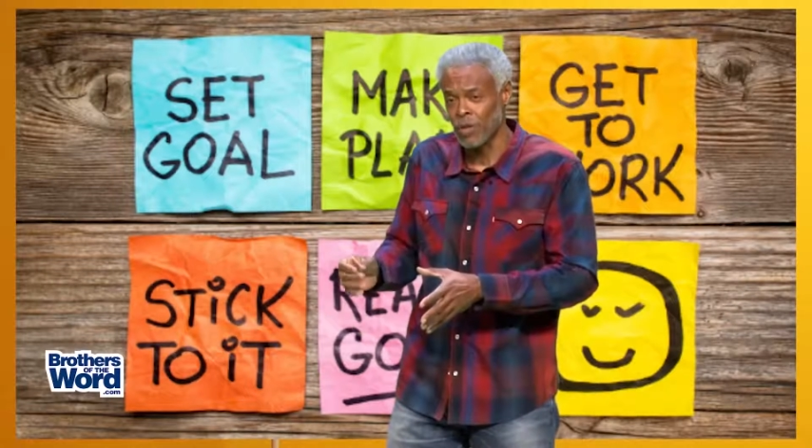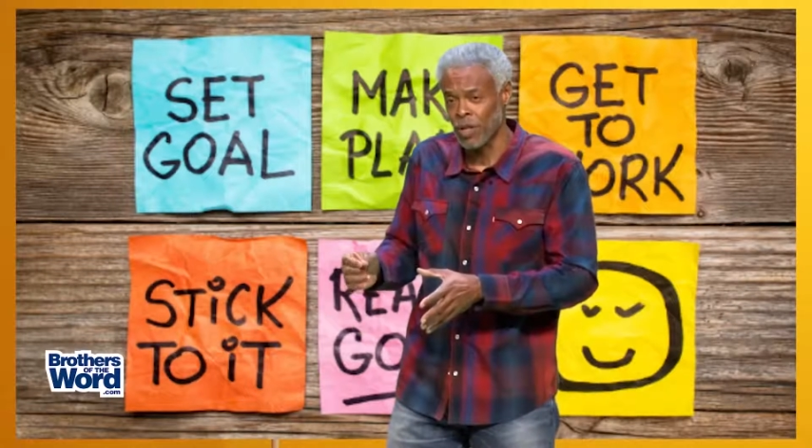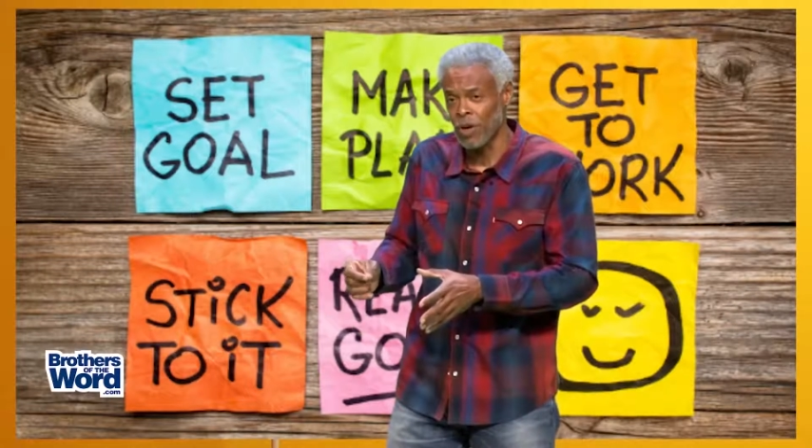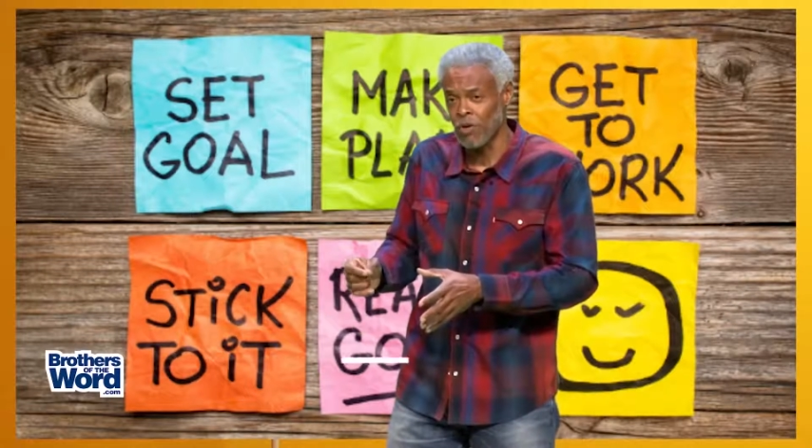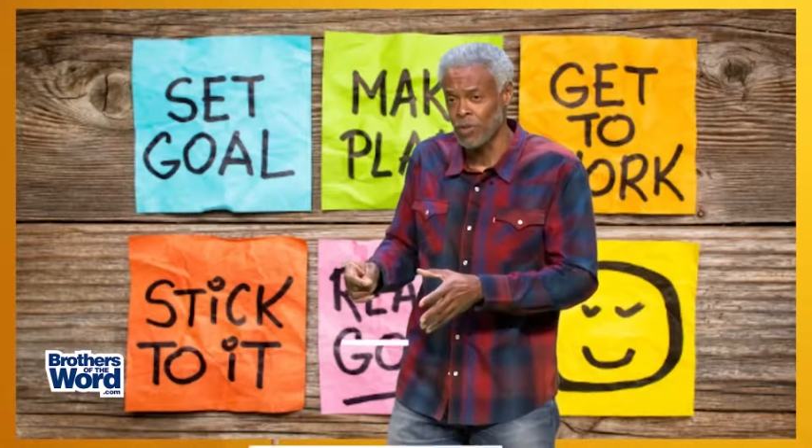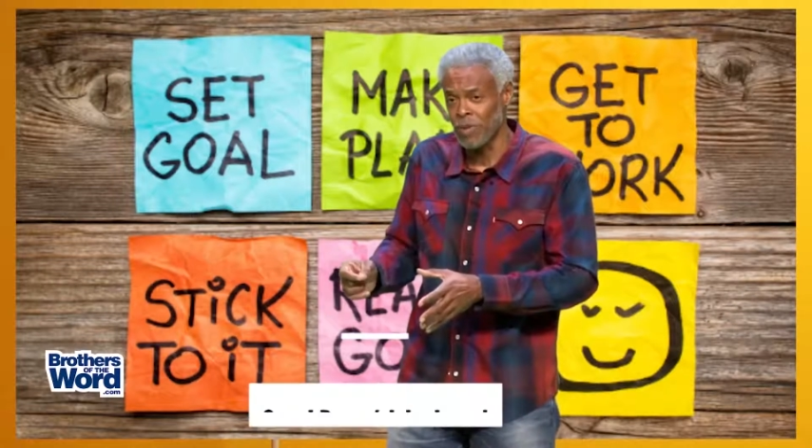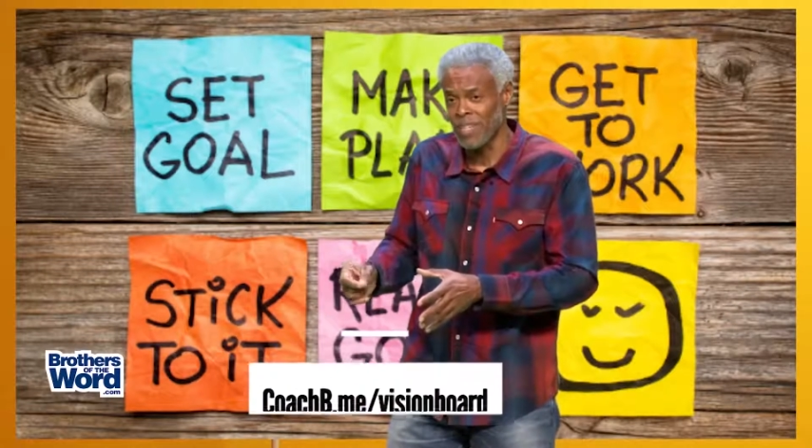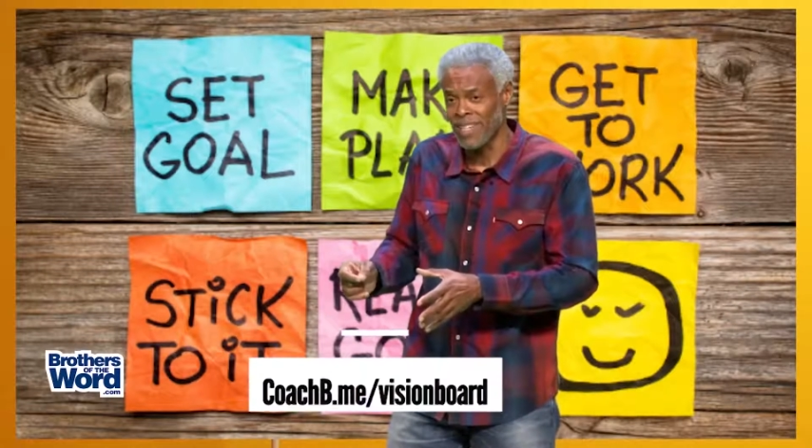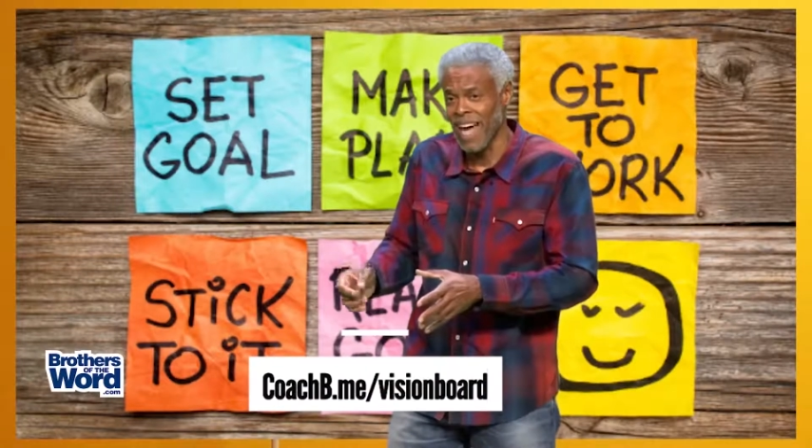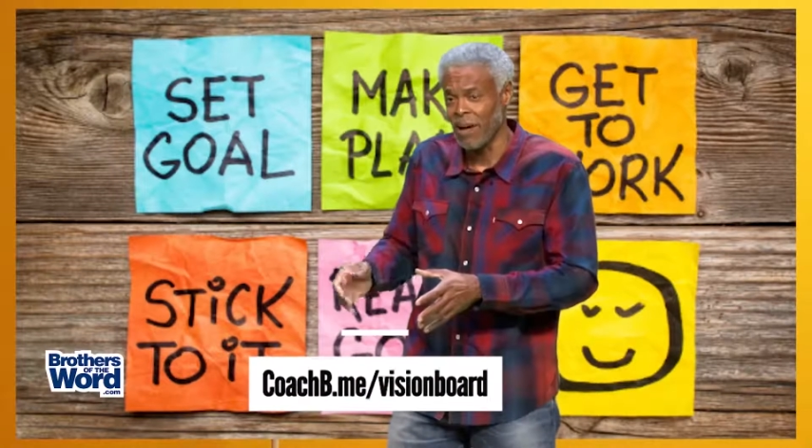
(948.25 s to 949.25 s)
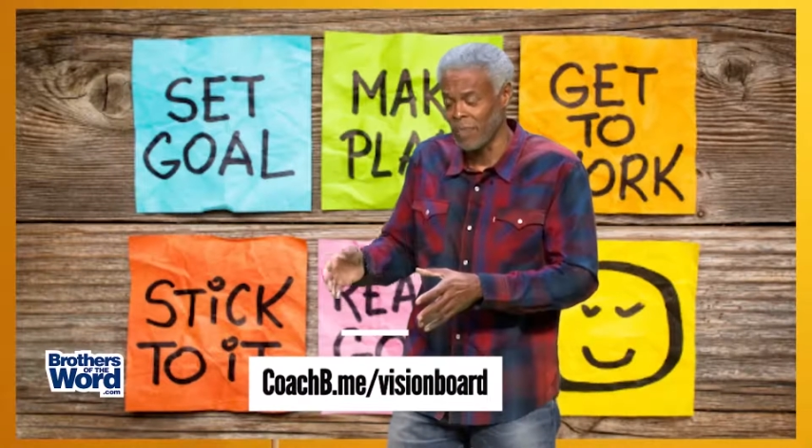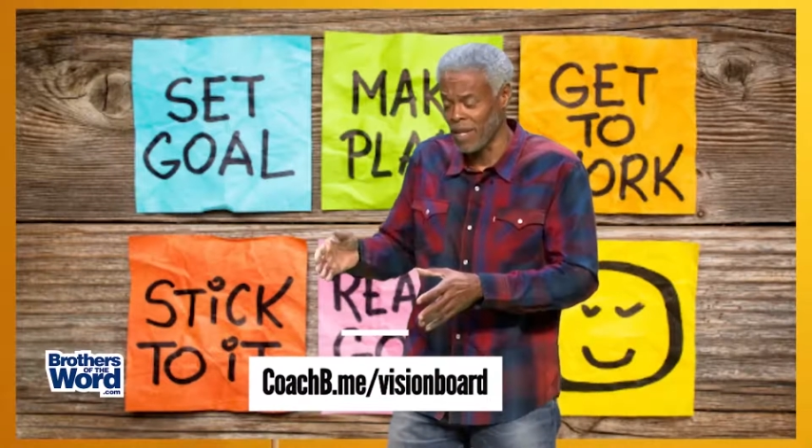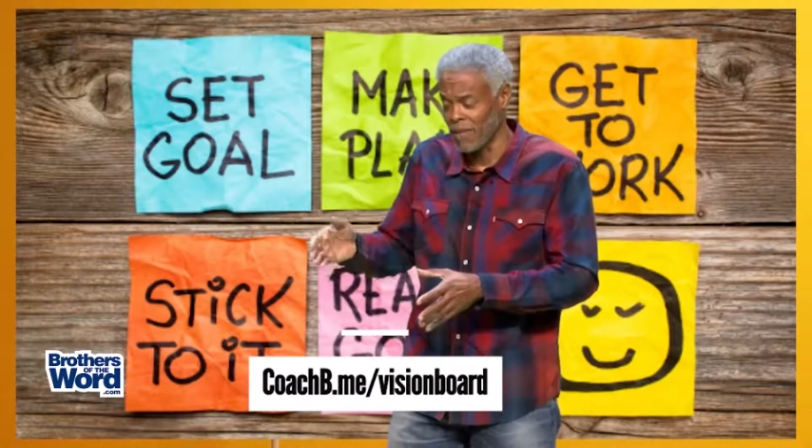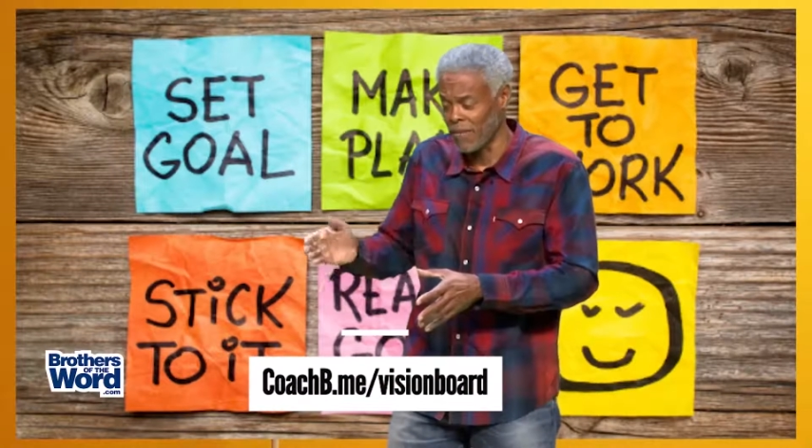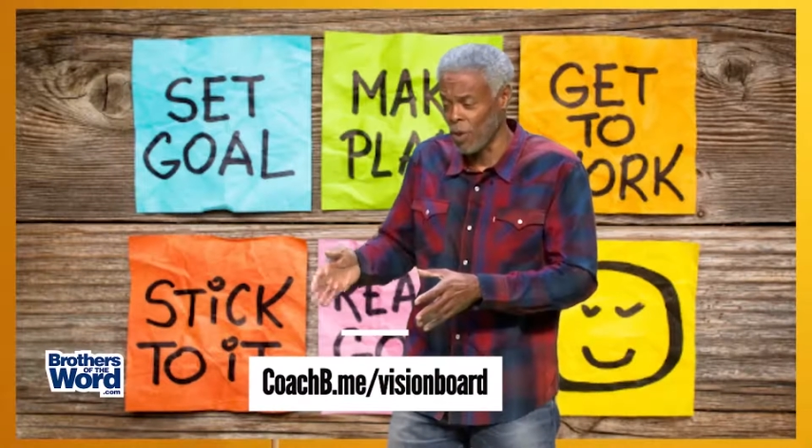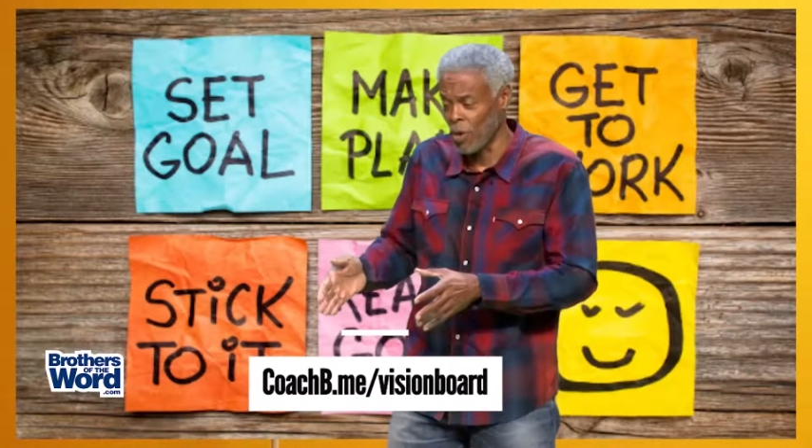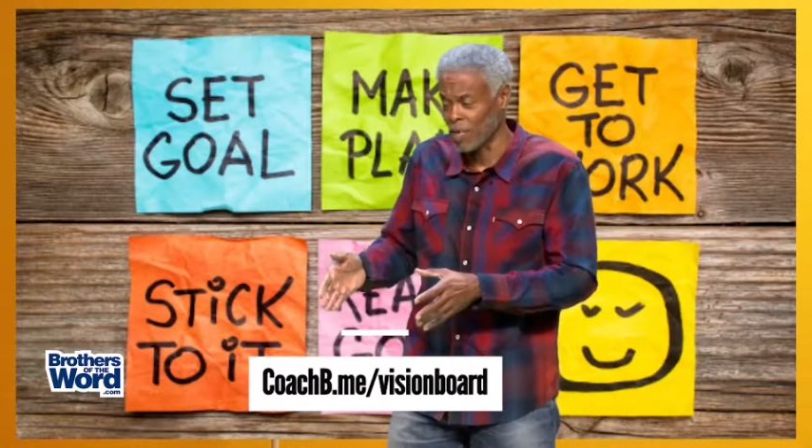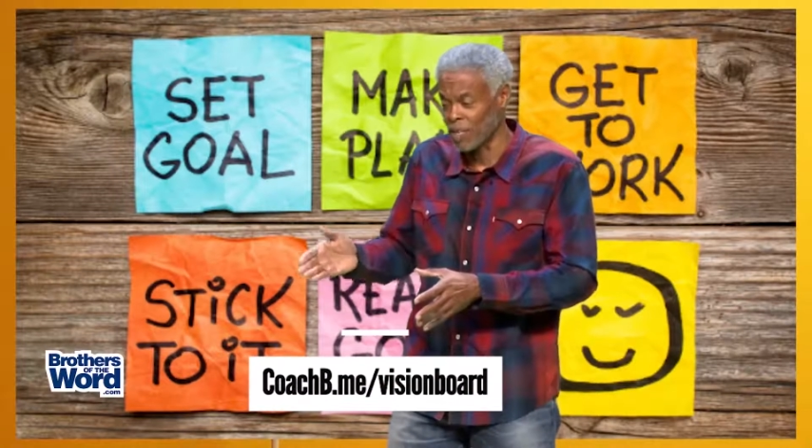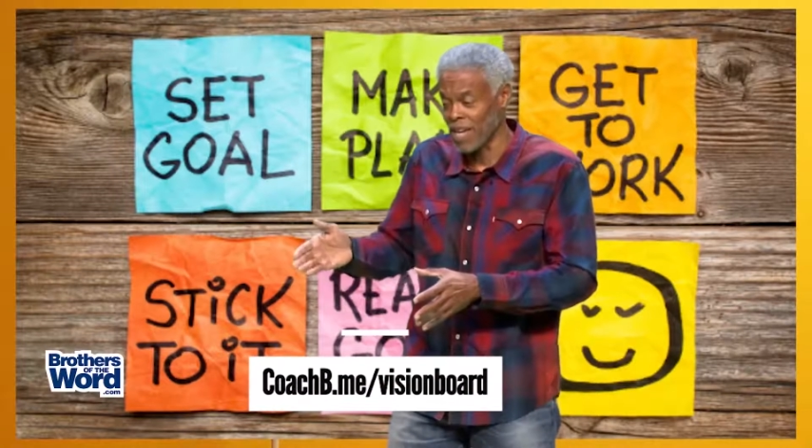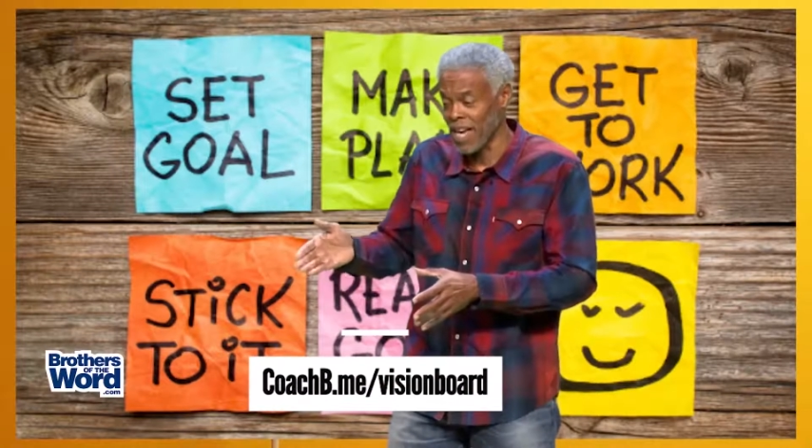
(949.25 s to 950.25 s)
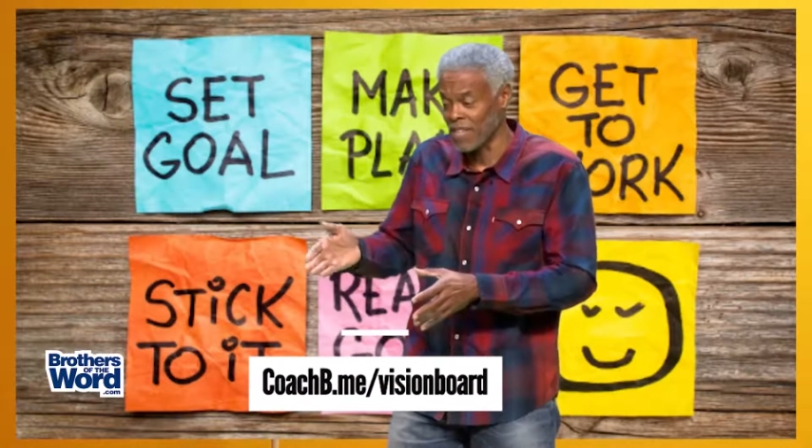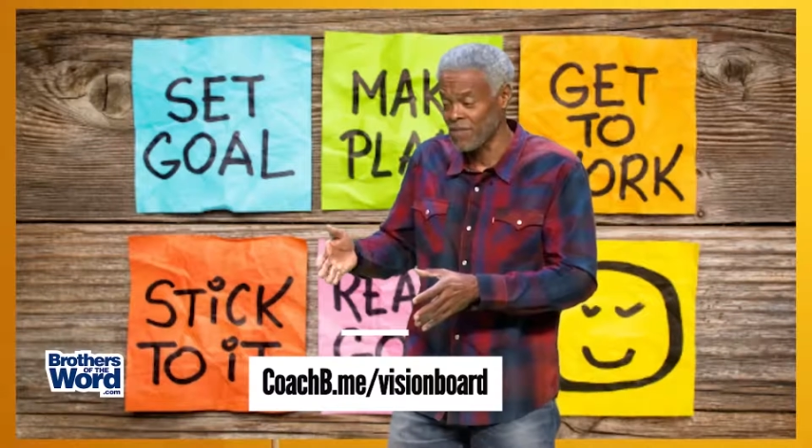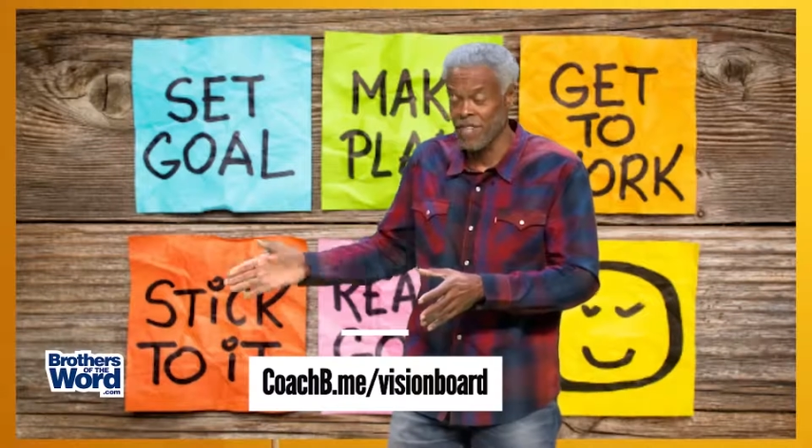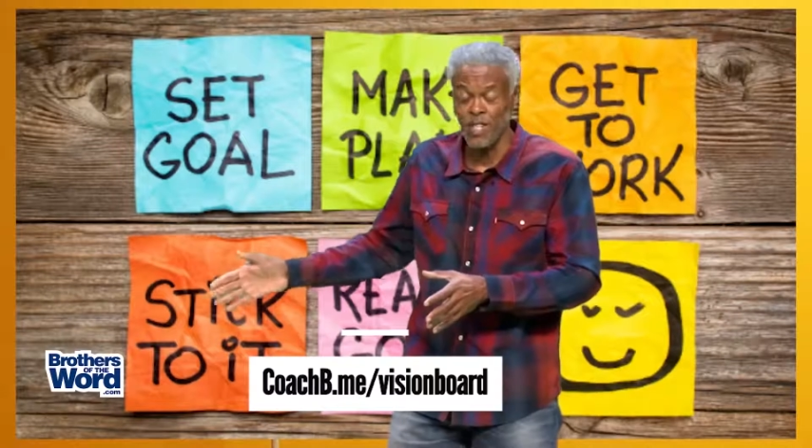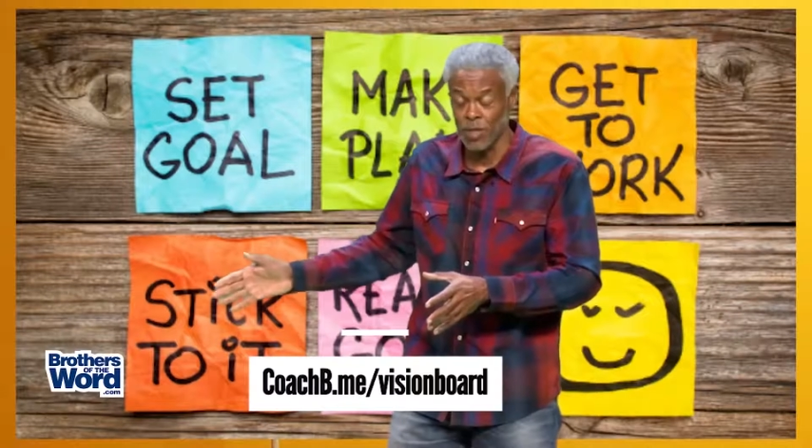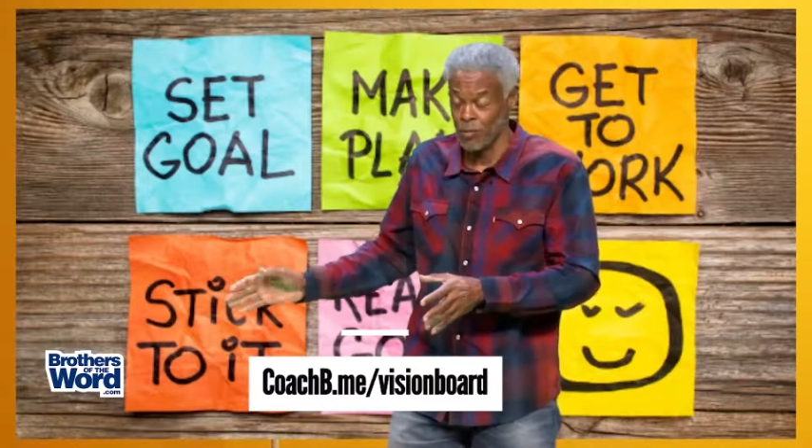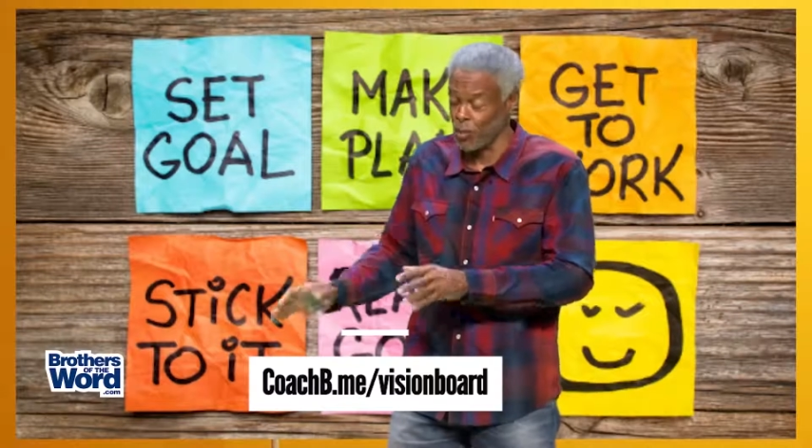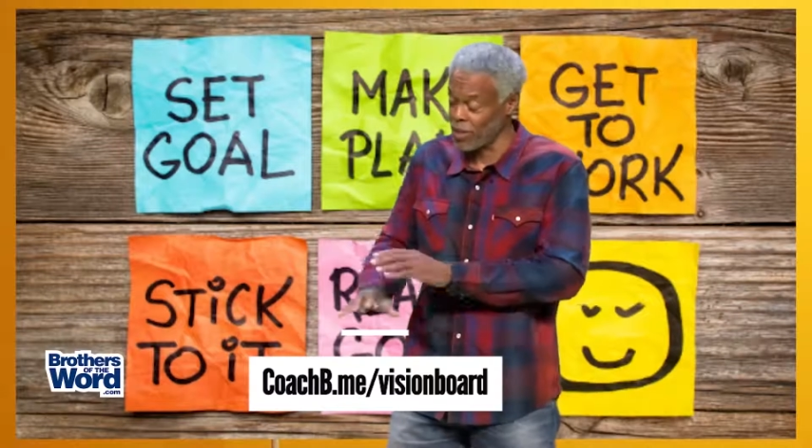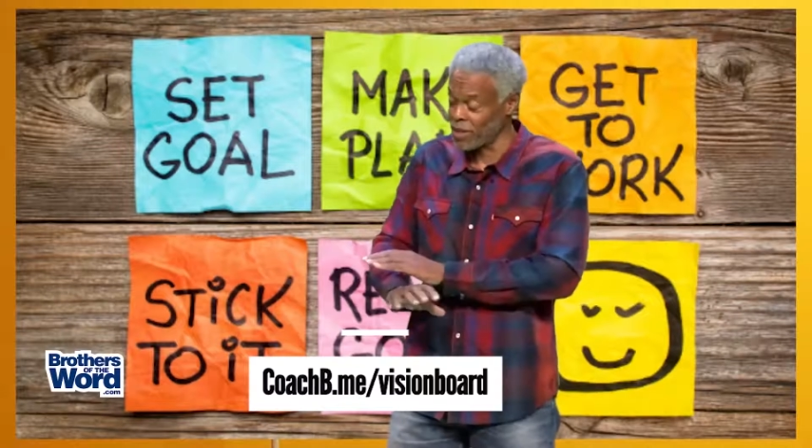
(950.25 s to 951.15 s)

coachb.me/vision board.